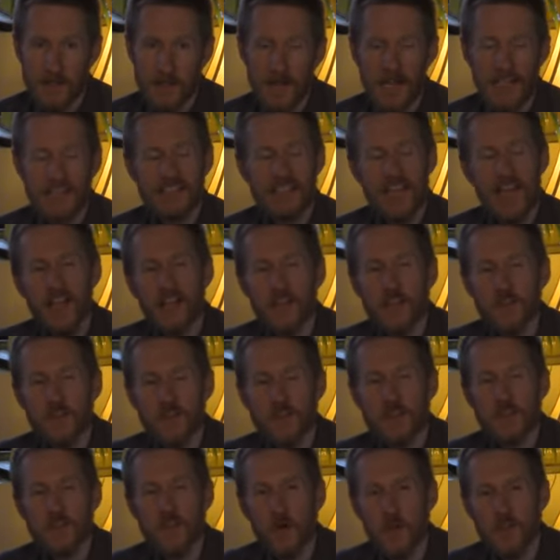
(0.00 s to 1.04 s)
But I tell you
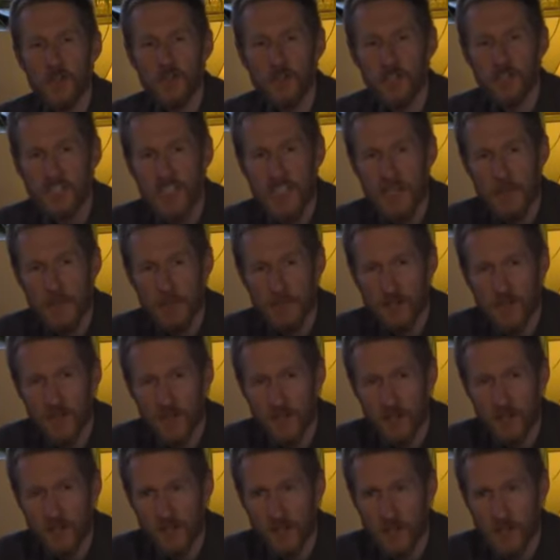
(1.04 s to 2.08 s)
that though you can keep it
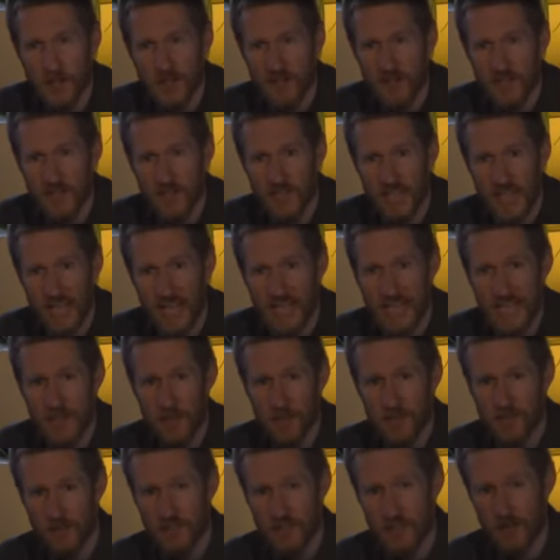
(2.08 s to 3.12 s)
secret from us, you can't
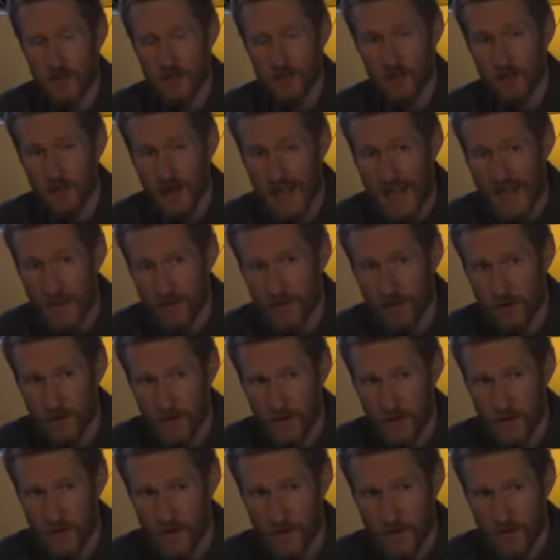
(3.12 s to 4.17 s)
keep it secret
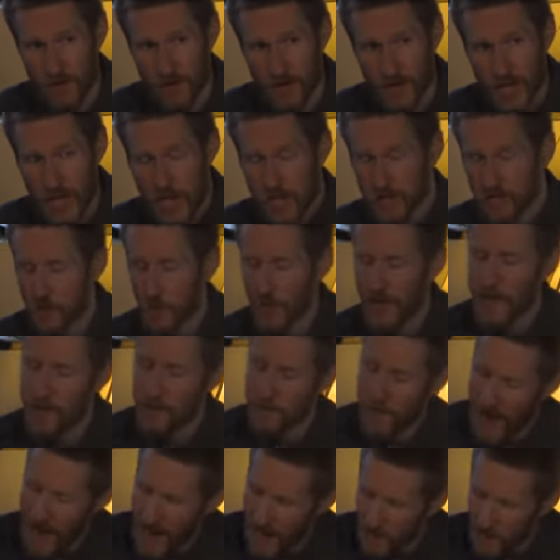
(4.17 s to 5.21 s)
forever. So
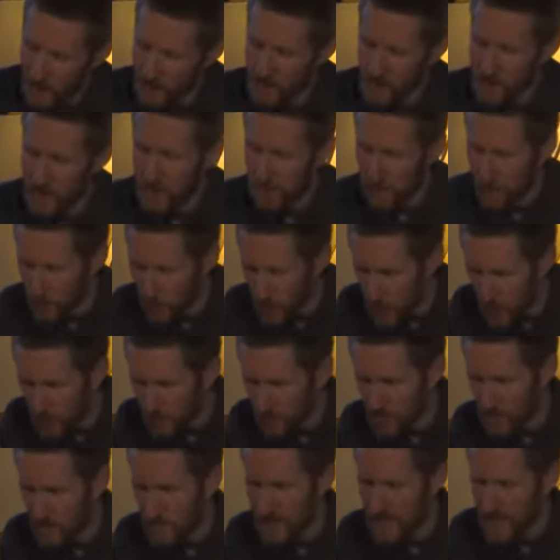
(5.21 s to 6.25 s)
hypocrisy
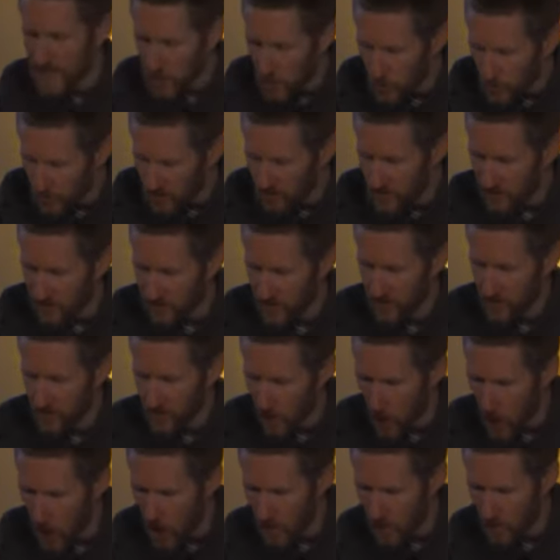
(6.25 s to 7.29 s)
proves to be useless in the
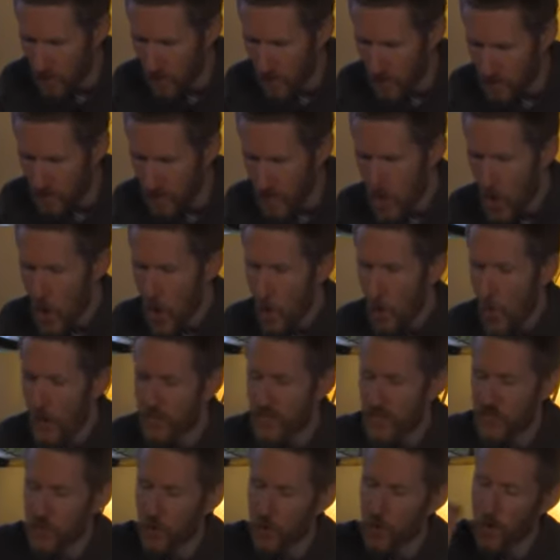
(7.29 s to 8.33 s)
long run
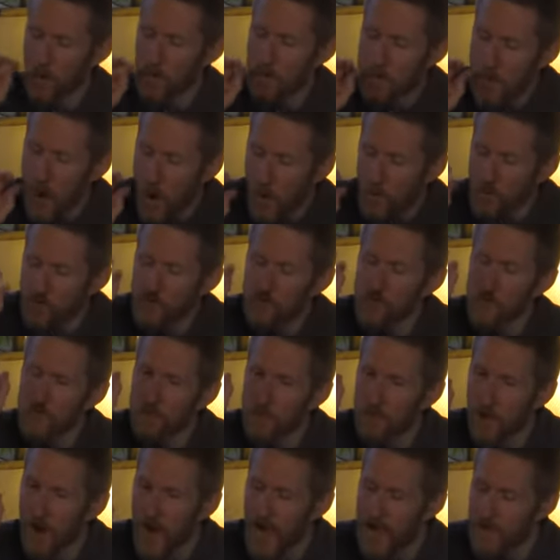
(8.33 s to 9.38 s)
when your
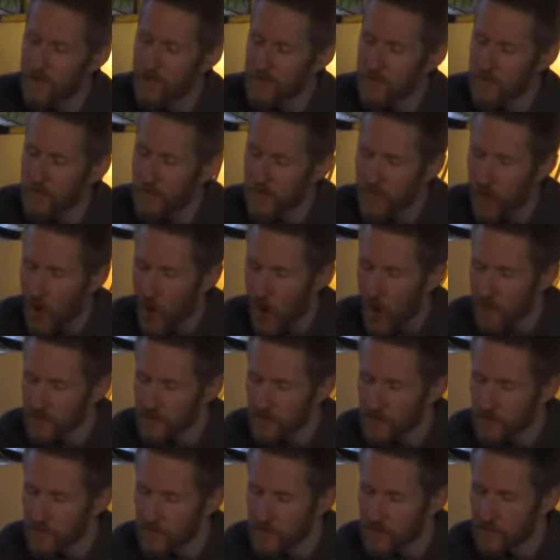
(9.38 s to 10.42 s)
most private
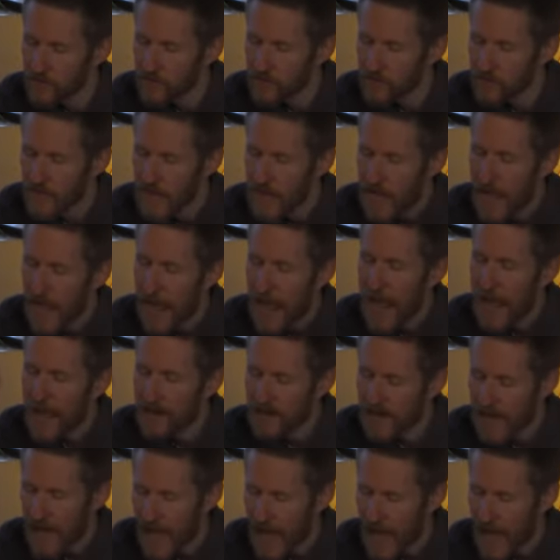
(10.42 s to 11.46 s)
thoughts
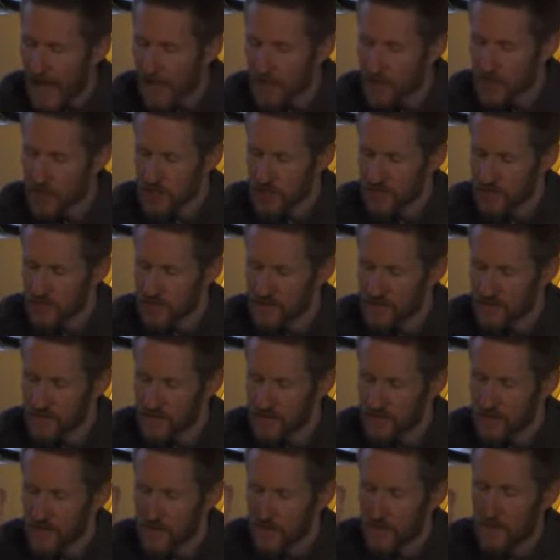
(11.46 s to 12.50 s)
and
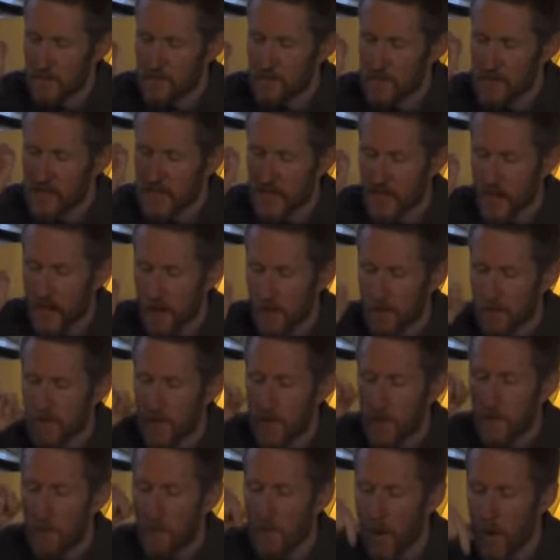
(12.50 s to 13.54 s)
actions
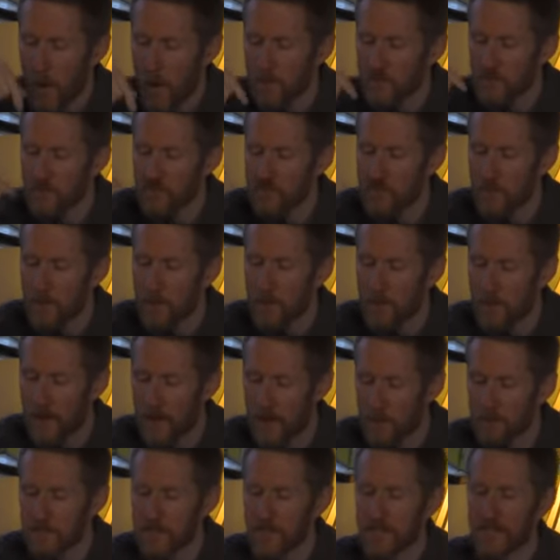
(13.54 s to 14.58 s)
become most
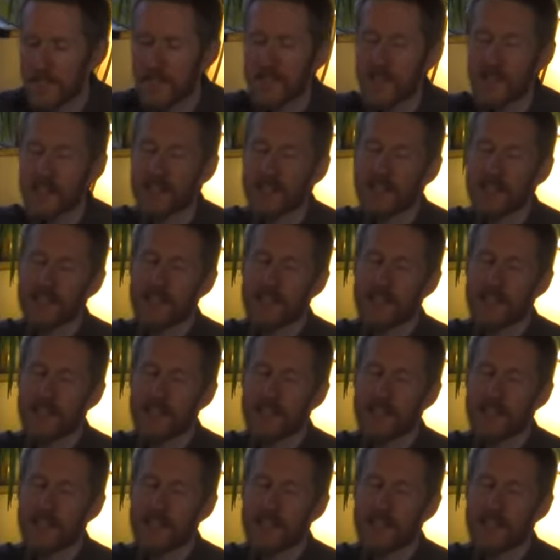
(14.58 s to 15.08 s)
public.